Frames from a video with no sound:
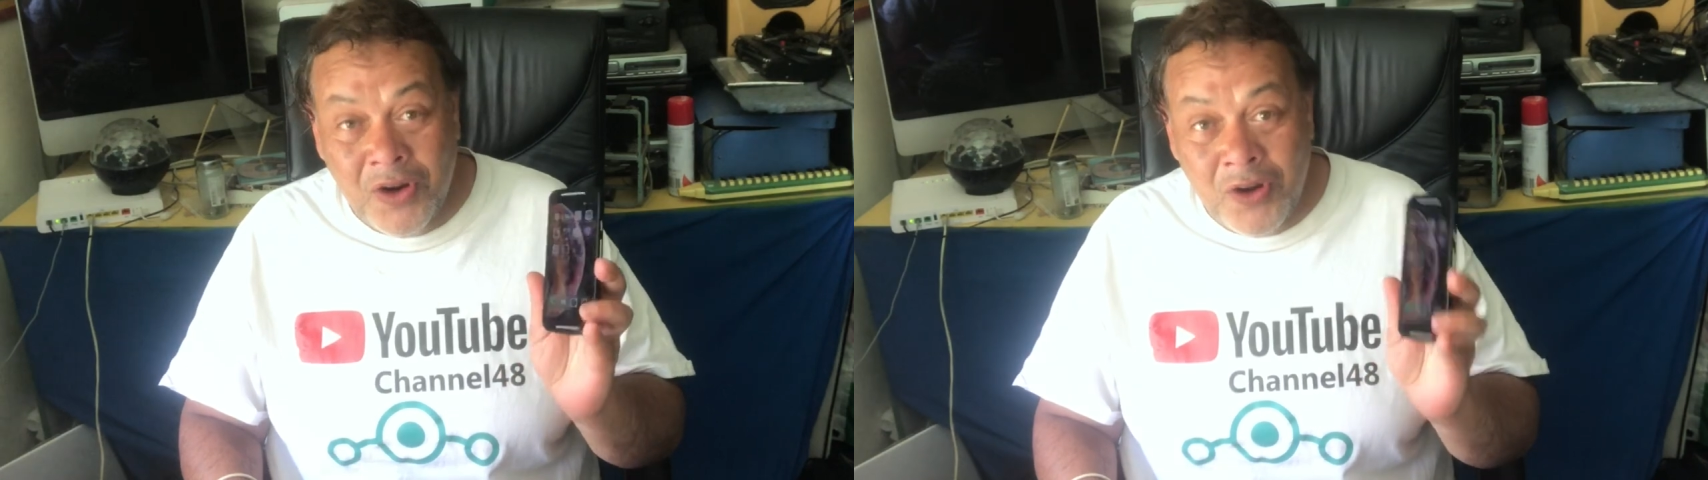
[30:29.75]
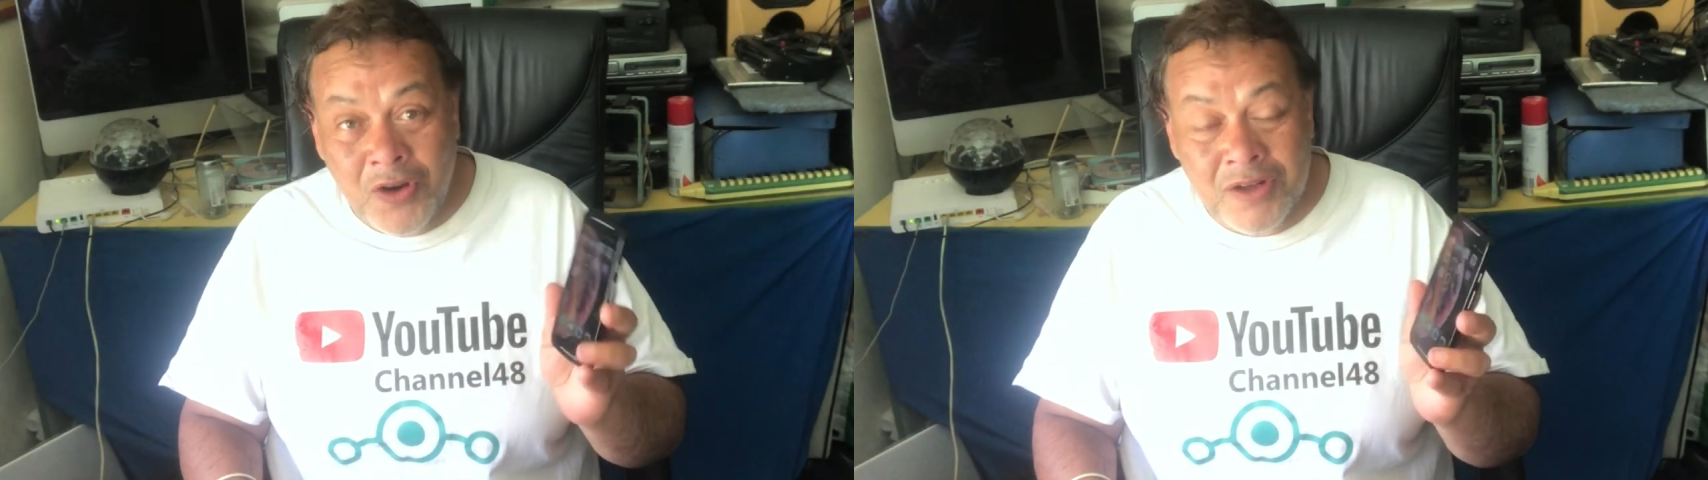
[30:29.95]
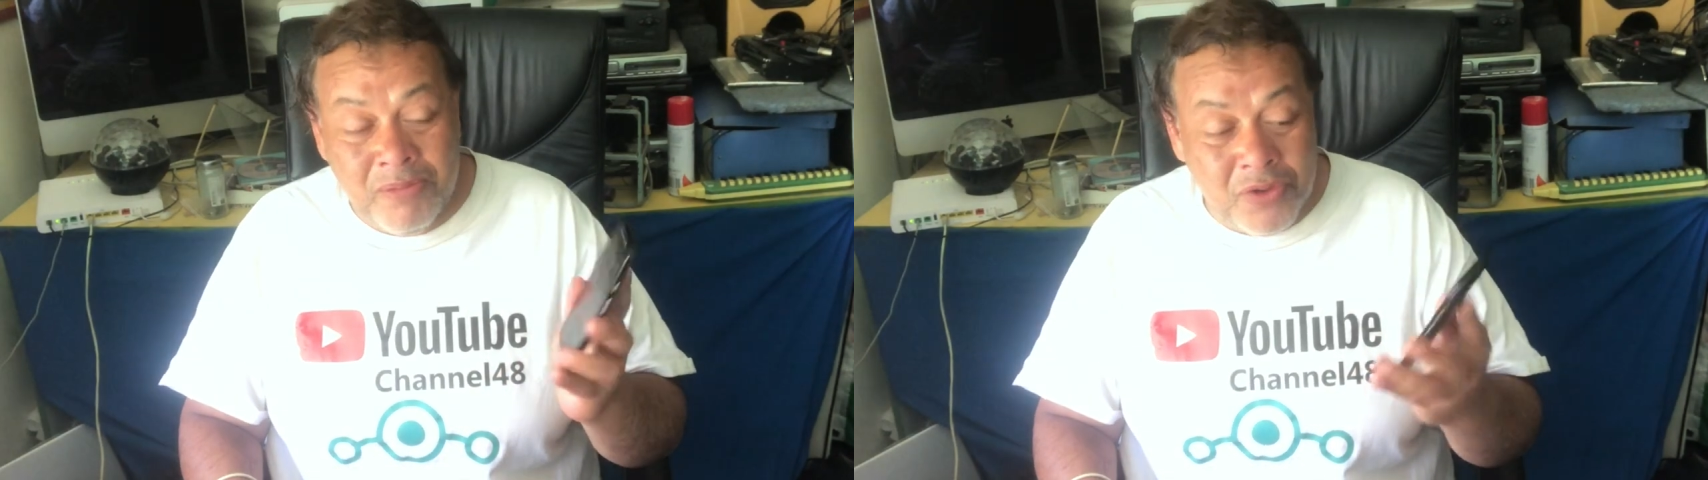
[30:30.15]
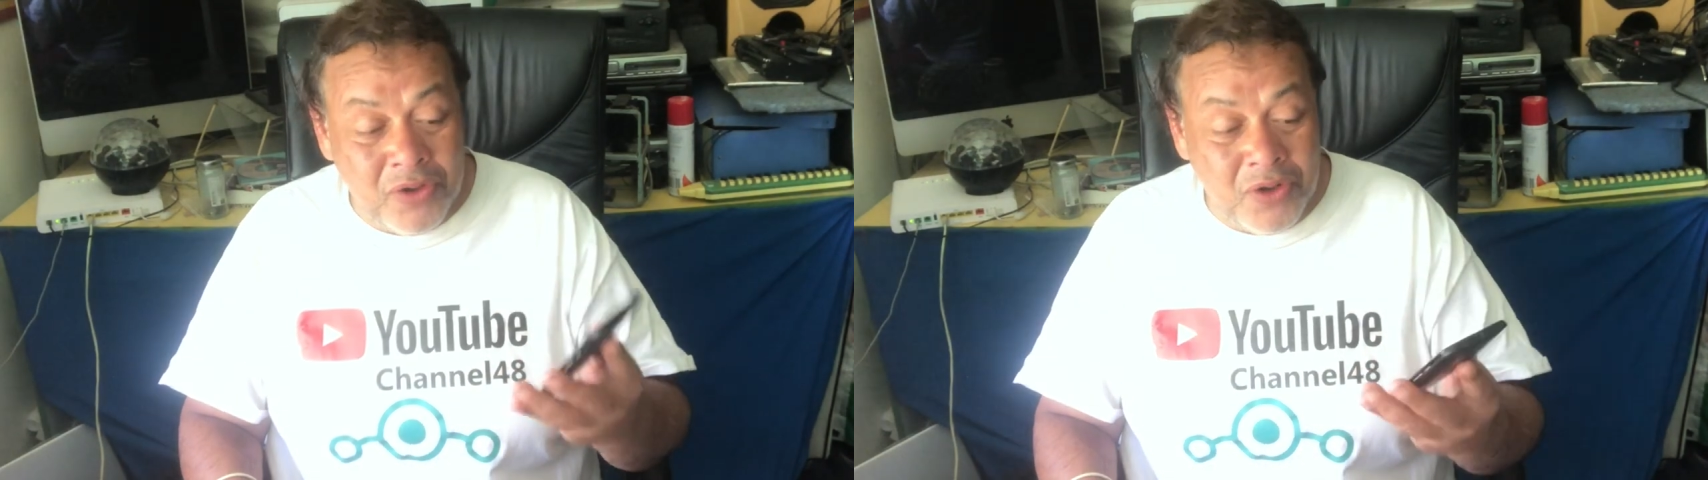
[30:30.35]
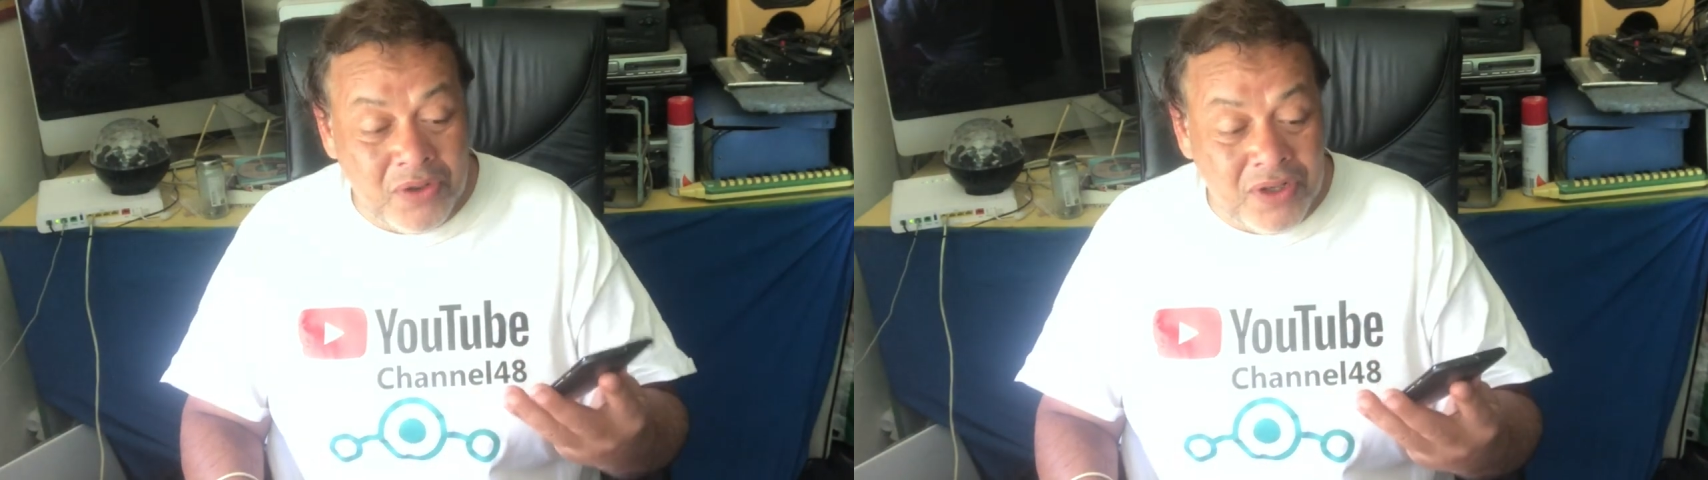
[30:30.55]
unlock the
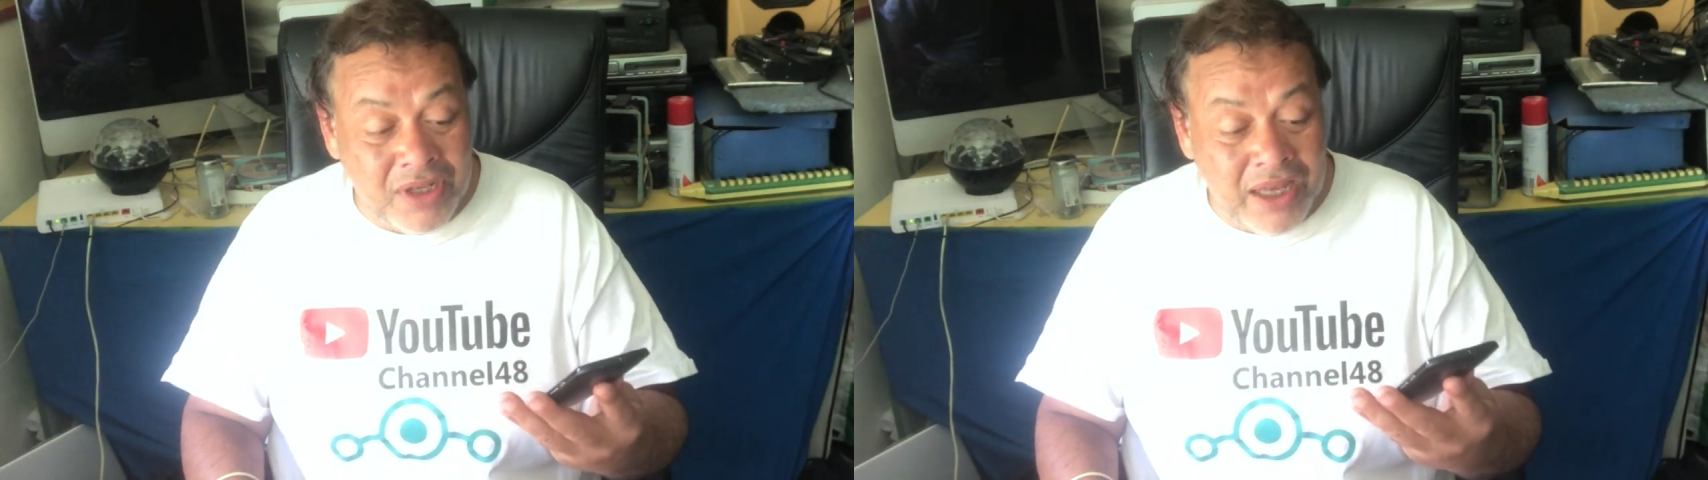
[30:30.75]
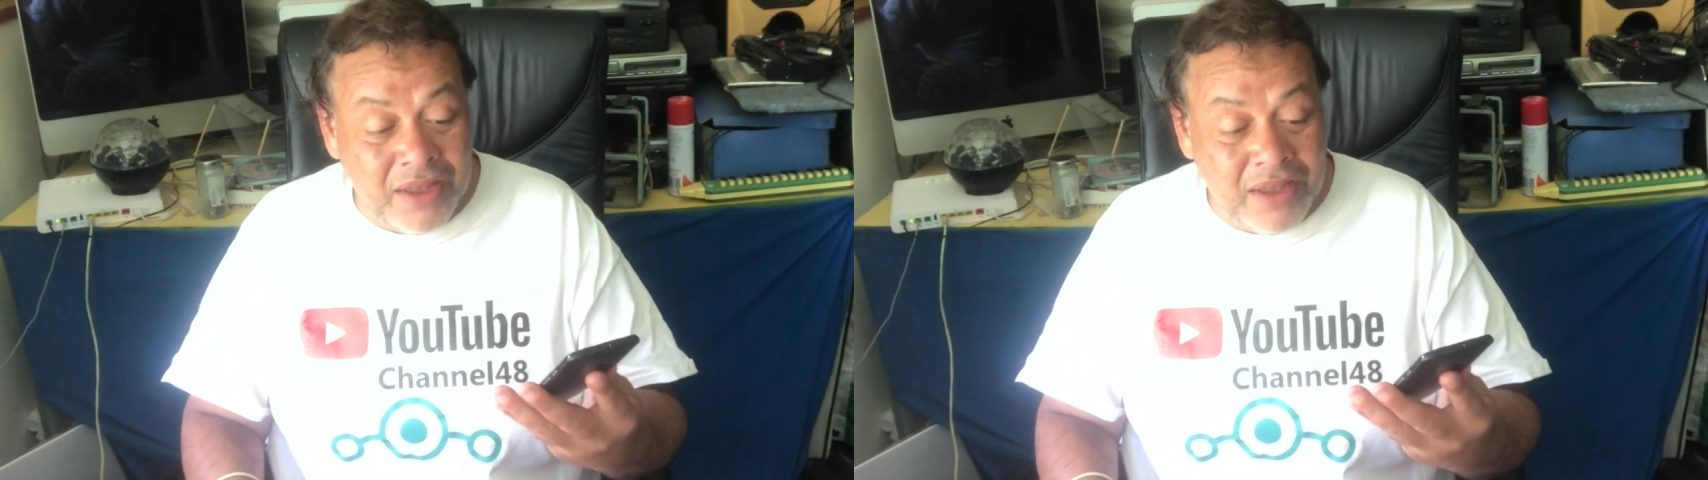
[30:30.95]
bootloader,